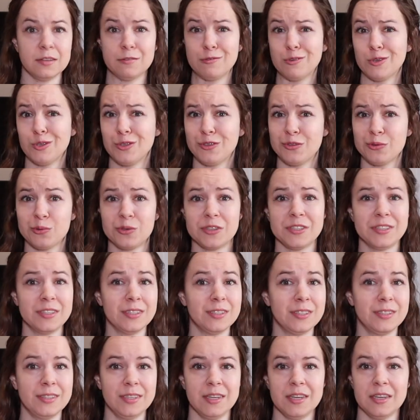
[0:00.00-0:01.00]
Different
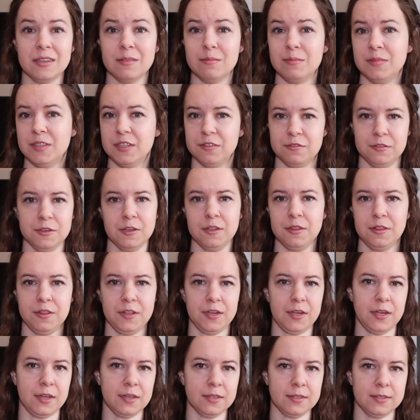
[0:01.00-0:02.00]
sources said different
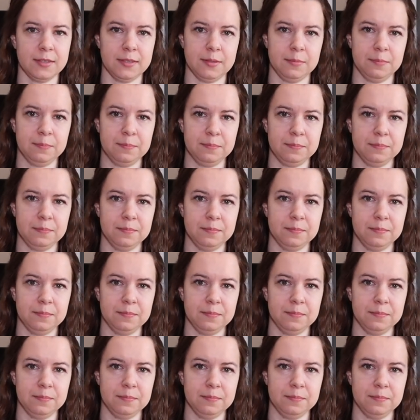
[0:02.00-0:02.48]
things.